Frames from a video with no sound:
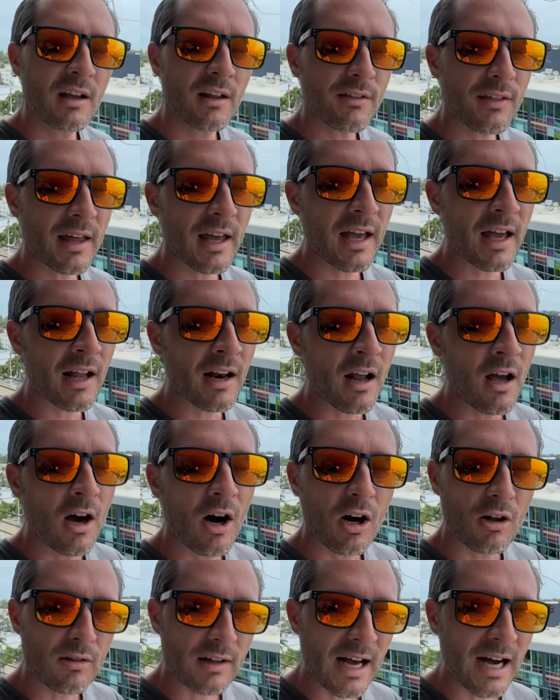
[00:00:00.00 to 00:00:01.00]
that
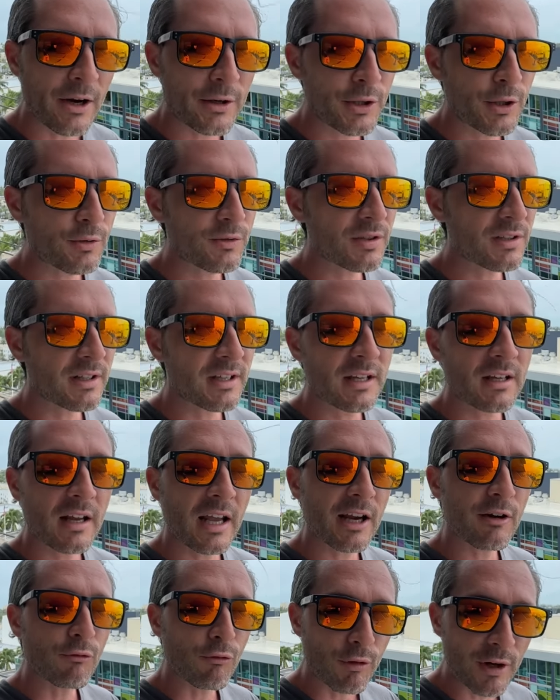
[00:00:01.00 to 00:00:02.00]
allow you to get
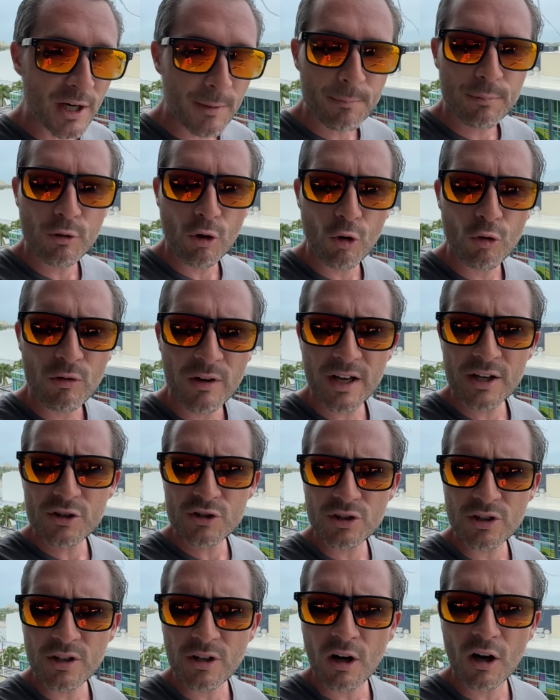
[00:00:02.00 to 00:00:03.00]
a
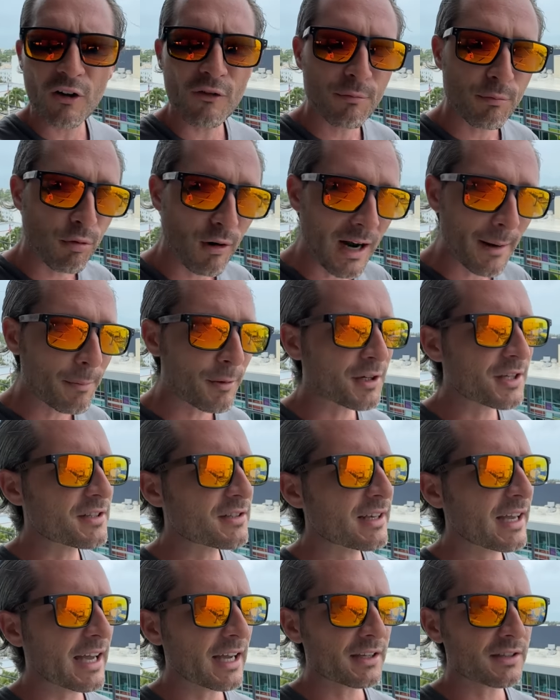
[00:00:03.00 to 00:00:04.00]
reproration of property
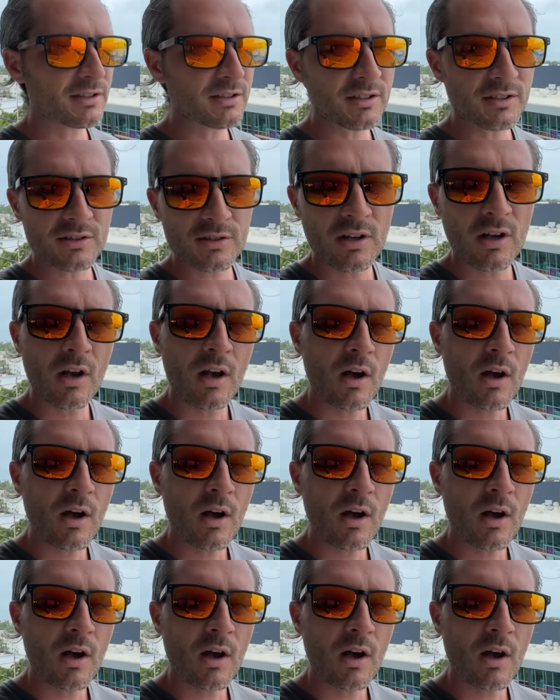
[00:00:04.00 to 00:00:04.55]
taxes